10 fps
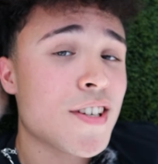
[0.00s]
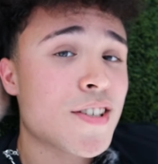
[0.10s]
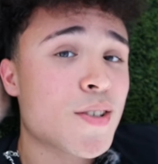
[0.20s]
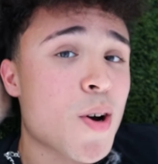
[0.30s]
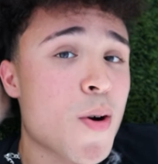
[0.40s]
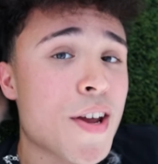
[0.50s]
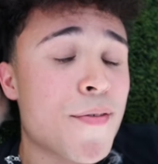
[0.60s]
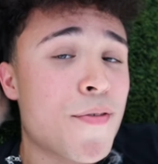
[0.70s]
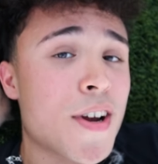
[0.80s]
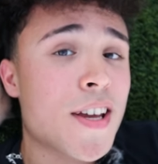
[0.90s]
is going
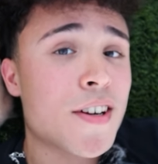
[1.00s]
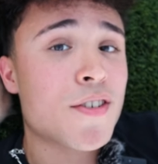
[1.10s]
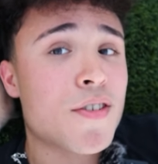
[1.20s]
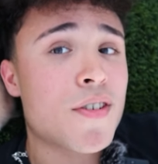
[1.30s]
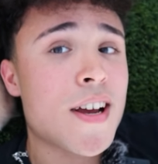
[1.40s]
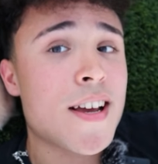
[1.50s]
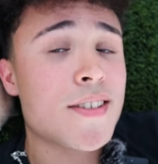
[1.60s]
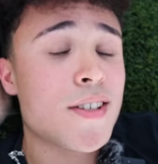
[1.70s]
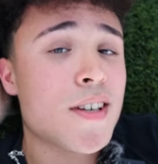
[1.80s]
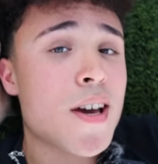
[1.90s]
freaking
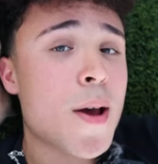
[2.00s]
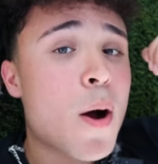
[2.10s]
crazy.